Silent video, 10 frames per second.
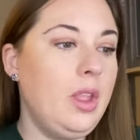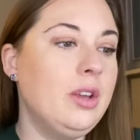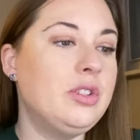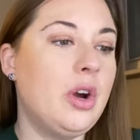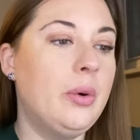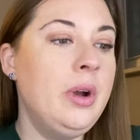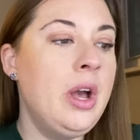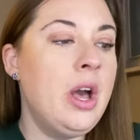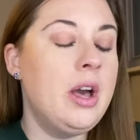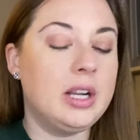So
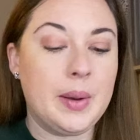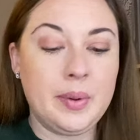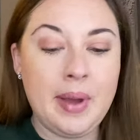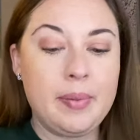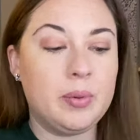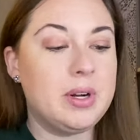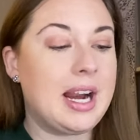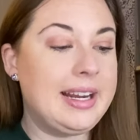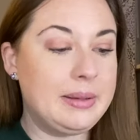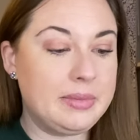a couple paperwork
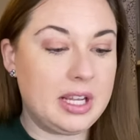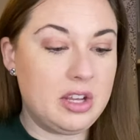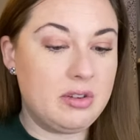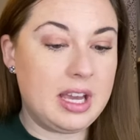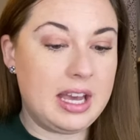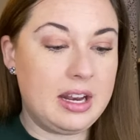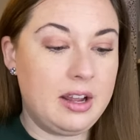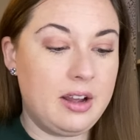items that you get.